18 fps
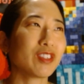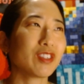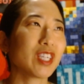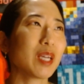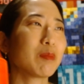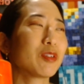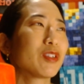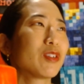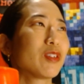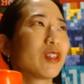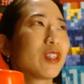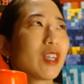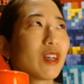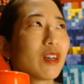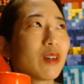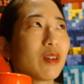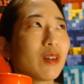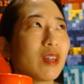Game
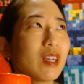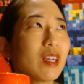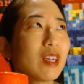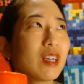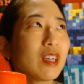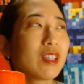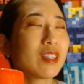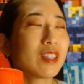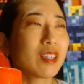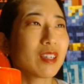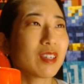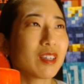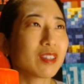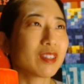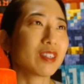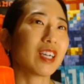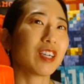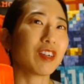Studio, their
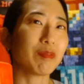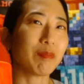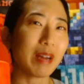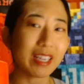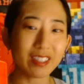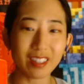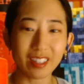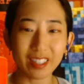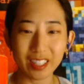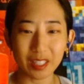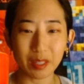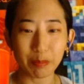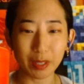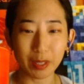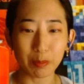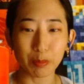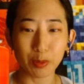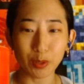kind of mascot is a
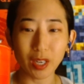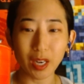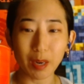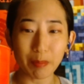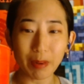big blue cup.